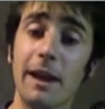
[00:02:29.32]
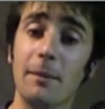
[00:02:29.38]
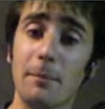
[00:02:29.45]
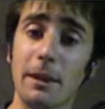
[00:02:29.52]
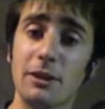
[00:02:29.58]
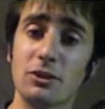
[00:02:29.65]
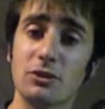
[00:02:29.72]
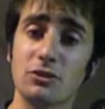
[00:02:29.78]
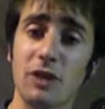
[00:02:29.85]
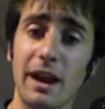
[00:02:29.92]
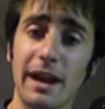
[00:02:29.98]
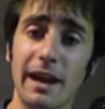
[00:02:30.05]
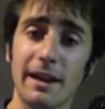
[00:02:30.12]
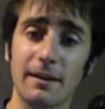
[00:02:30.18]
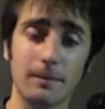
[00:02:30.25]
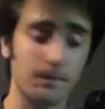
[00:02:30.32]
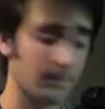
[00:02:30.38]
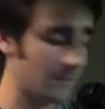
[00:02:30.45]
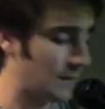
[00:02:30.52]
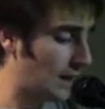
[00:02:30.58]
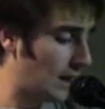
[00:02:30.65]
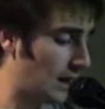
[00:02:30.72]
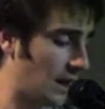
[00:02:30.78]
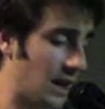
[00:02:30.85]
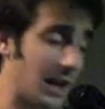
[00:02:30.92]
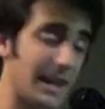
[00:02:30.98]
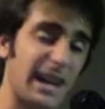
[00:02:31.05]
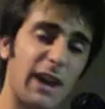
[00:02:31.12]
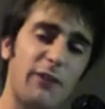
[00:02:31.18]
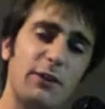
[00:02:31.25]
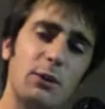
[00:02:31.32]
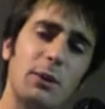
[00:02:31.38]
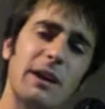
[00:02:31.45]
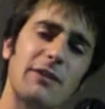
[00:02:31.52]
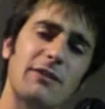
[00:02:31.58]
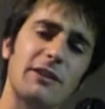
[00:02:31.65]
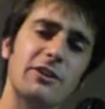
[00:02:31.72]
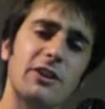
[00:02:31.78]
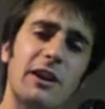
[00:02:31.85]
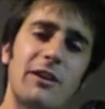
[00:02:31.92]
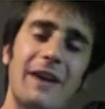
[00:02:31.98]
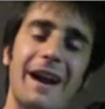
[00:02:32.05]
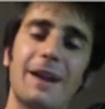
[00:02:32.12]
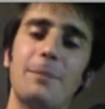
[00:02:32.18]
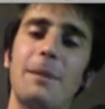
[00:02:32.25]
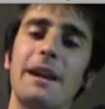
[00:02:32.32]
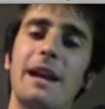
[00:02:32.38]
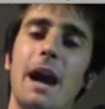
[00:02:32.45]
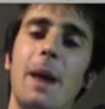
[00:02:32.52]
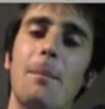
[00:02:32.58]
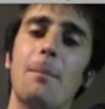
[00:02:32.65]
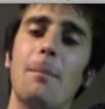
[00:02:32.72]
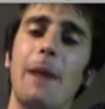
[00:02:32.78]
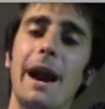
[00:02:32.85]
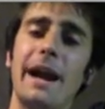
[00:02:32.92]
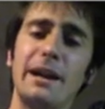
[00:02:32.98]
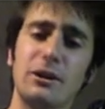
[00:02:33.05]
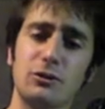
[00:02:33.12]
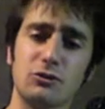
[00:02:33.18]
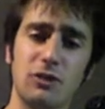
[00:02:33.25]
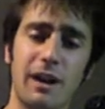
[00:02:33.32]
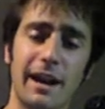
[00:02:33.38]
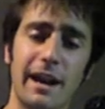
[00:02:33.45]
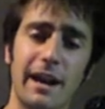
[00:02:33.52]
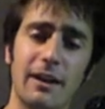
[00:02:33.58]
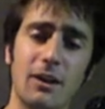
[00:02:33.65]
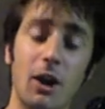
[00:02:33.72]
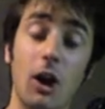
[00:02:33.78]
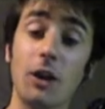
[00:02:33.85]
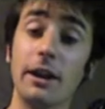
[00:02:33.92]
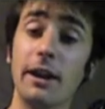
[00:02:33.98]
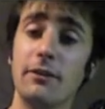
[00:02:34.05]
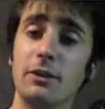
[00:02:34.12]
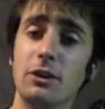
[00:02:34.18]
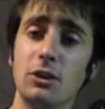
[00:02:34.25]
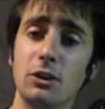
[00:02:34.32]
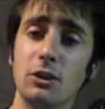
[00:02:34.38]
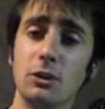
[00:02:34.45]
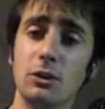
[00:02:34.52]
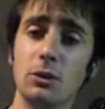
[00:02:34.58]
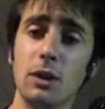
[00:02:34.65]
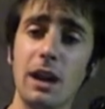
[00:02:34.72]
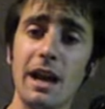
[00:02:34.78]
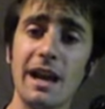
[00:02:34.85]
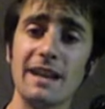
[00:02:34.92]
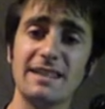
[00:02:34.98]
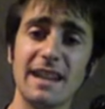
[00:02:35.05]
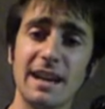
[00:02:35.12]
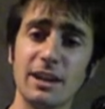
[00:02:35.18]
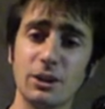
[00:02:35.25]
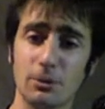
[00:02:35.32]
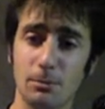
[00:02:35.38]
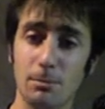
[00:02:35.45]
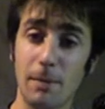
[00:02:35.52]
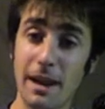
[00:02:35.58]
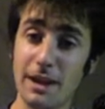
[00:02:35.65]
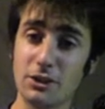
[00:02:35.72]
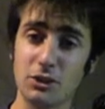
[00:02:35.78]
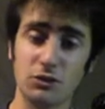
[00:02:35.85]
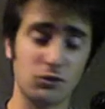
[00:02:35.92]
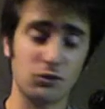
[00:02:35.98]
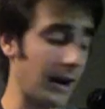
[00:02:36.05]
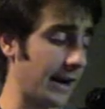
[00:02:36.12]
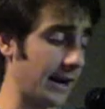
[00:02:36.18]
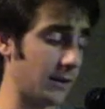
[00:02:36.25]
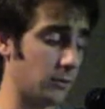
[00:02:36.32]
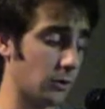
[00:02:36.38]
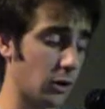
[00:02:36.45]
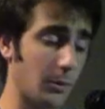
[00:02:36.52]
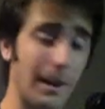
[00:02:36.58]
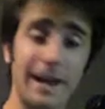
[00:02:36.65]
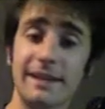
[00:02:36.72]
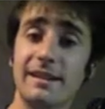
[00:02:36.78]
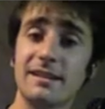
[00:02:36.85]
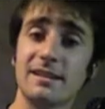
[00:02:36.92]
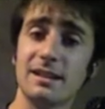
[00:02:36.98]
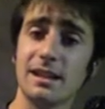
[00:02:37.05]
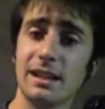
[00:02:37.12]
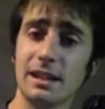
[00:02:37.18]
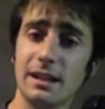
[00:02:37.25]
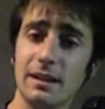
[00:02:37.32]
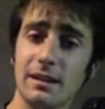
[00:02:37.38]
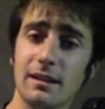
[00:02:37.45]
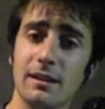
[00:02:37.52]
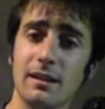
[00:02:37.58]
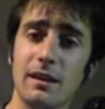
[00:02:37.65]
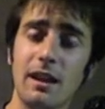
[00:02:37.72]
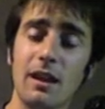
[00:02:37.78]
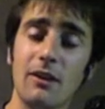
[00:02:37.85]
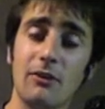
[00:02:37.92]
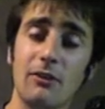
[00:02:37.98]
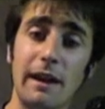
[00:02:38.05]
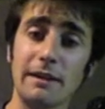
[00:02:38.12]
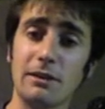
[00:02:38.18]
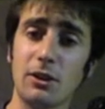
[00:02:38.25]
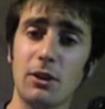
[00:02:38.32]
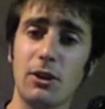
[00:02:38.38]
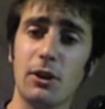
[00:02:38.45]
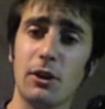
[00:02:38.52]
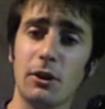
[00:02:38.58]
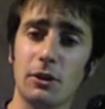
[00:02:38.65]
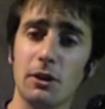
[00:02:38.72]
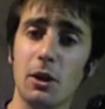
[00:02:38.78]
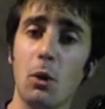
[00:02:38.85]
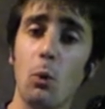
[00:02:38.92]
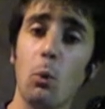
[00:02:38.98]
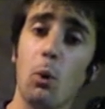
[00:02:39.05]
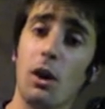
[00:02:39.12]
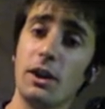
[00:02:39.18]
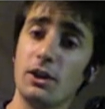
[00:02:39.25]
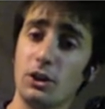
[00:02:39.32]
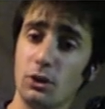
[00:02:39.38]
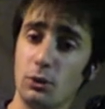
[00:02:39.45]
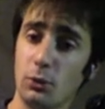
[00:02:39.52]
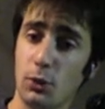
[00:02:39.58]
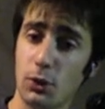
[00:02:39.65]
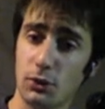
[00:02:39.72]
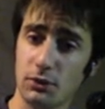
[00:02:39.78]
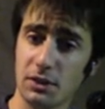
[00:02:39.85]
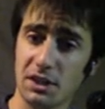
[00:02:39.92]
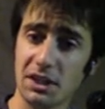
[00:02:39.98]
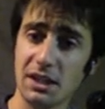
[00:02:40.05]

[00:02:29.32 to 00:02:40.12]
major triad. Now, if you want to figure out how to make a minor triad, all you have to do is take your major triad, we'll go back to C, find the third, 1, 2, 3,